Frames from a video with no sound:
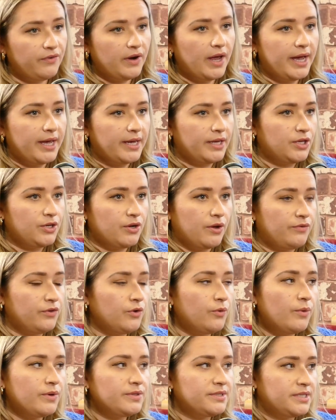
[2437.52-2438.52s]
Like, you know, if
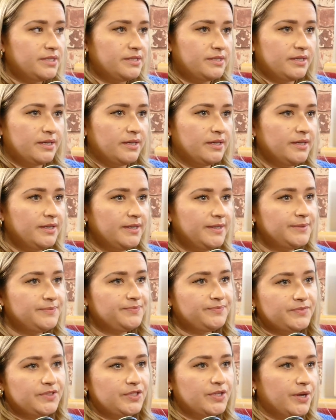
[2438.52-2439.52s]
you're wanting to,
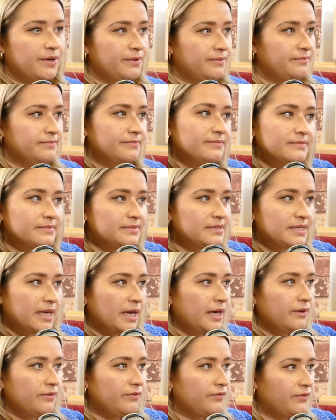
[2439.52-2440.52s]
you know,
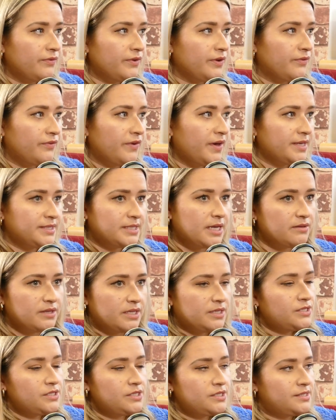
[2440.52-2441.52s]
save for your first,
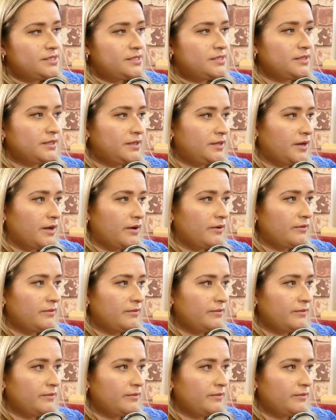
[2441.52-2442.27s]
there's just, you know,